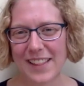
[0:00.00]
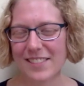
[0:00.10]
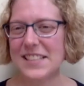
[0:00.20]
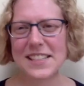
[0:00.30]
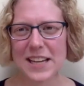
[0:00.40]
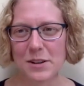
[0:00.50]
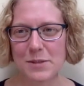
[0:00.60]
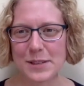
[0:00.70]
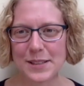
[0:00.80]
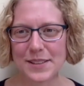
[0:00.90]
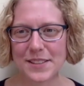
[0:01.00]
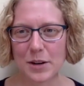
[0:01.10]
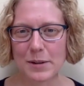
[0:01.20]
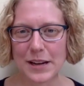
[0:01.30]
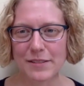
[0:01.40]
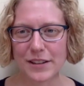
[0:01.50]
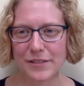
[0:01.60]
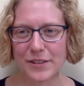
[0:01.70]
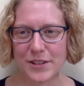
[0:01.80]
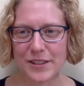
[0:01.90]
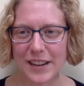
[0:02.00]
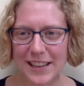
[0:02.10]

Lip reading: This has come up in so many of our Future Ready